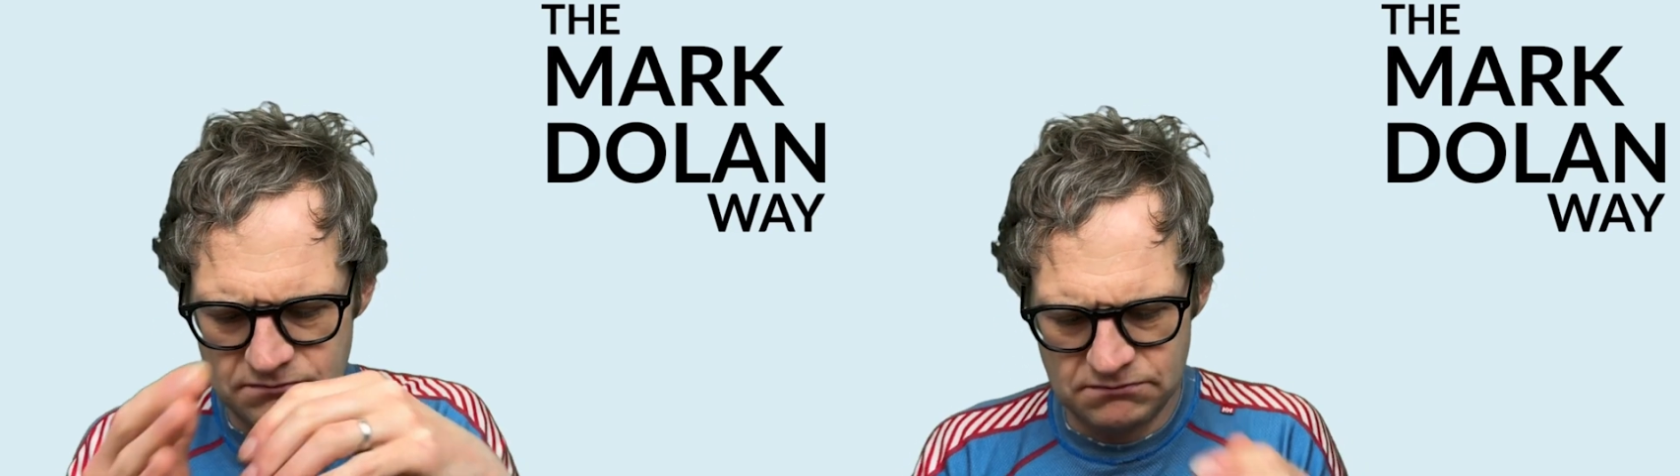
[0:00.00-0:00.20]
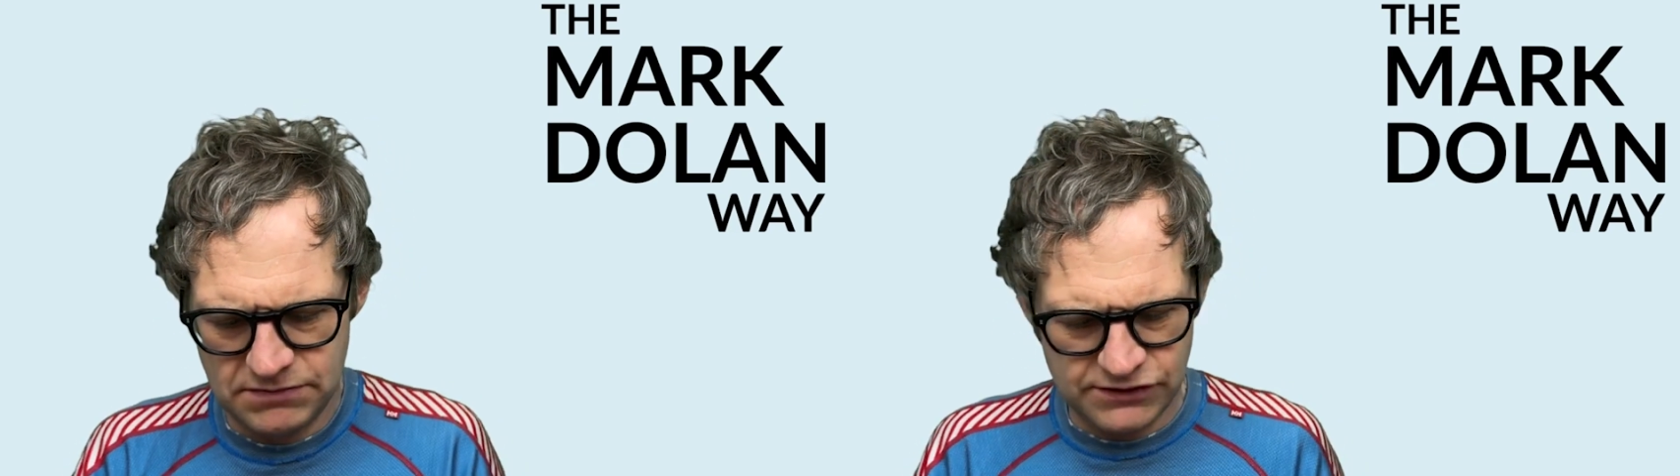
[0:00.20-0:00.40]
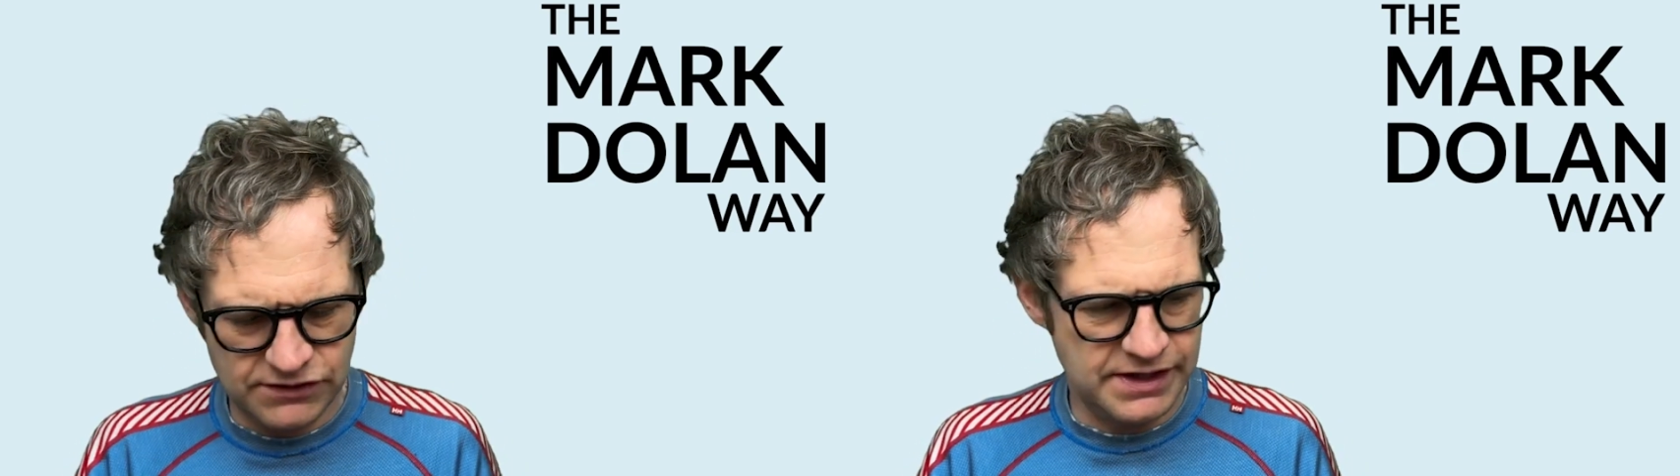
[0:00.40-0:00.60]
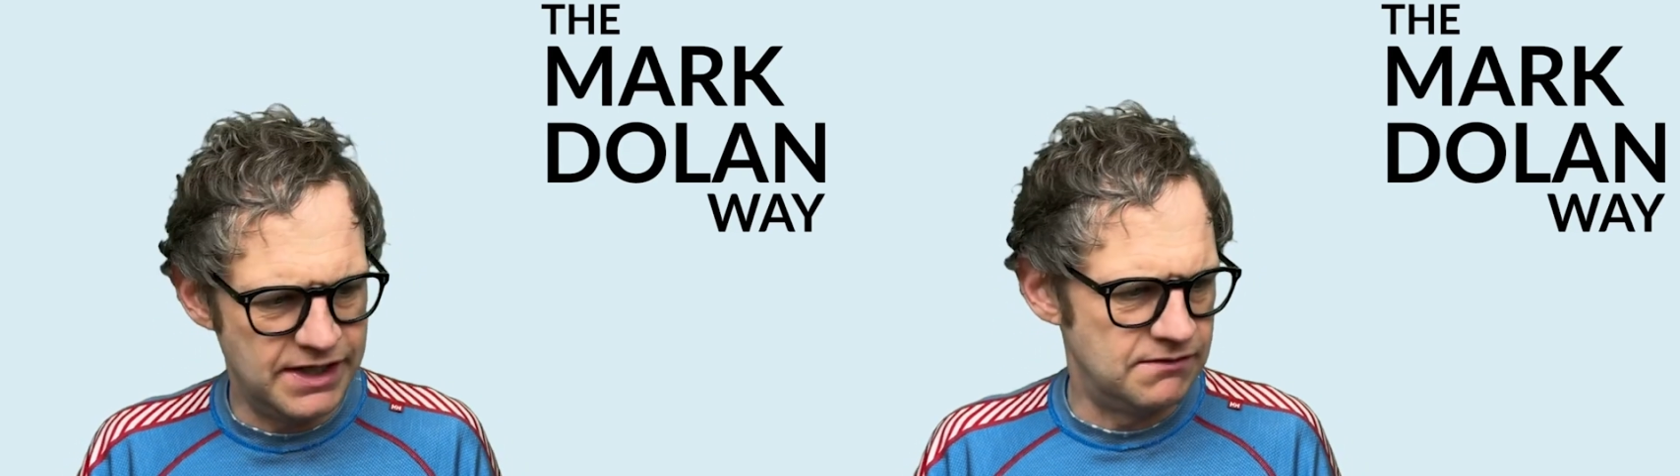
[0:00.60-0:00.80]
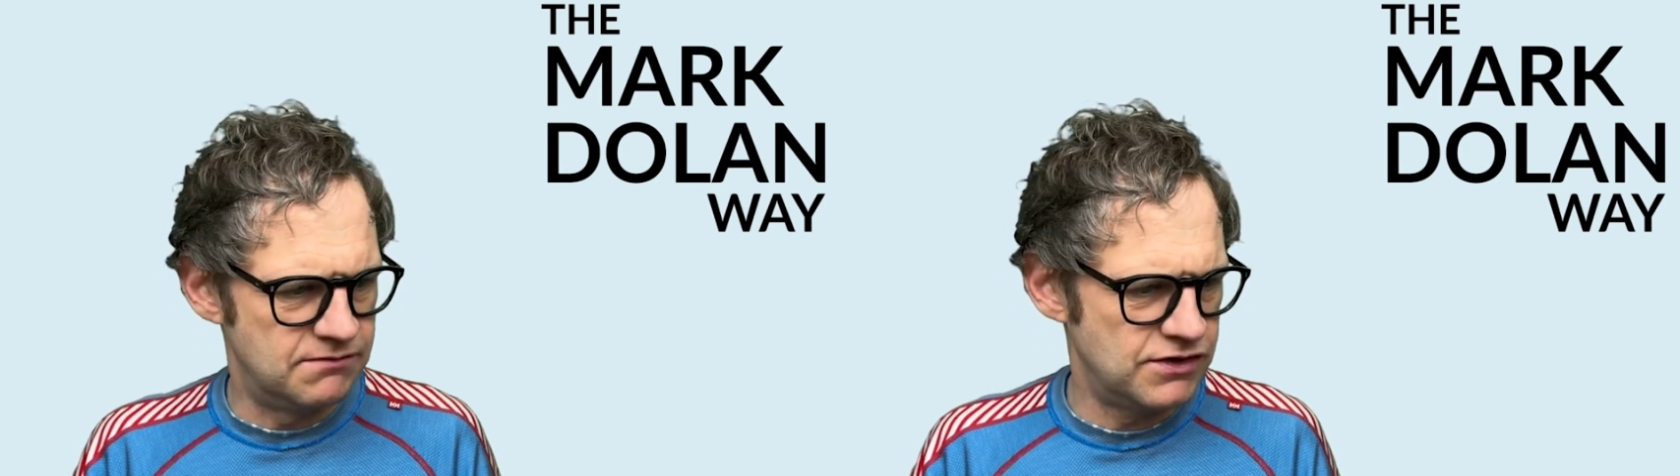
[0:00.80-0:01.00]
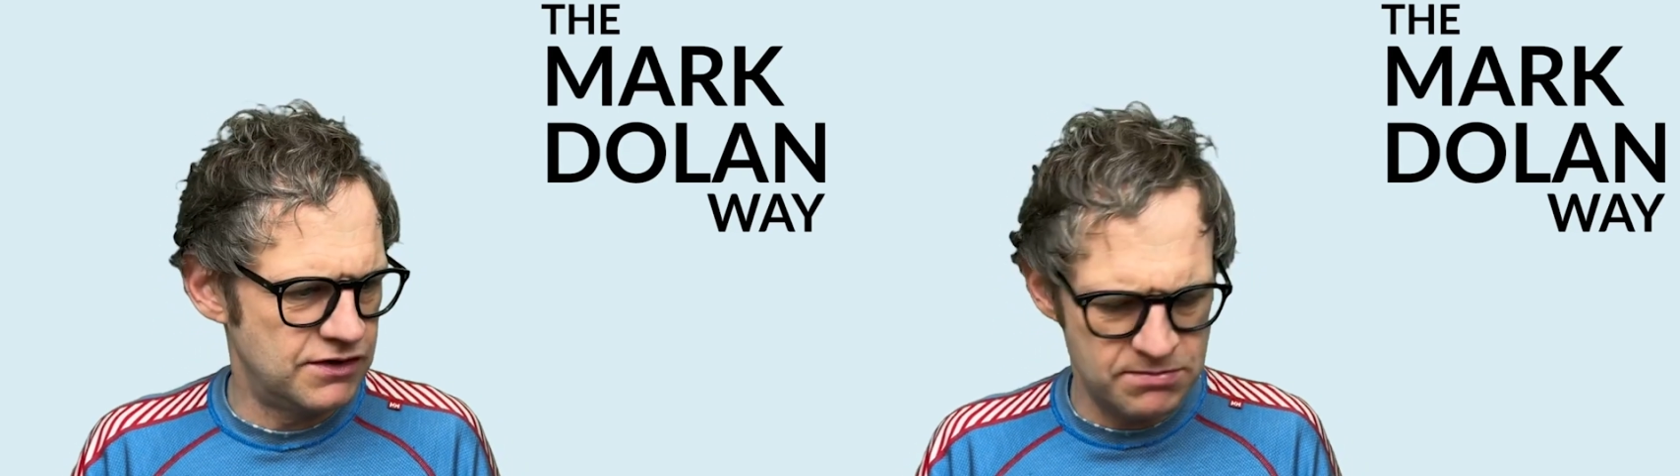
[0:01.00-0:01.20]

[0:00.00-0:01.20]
Let me do it should I do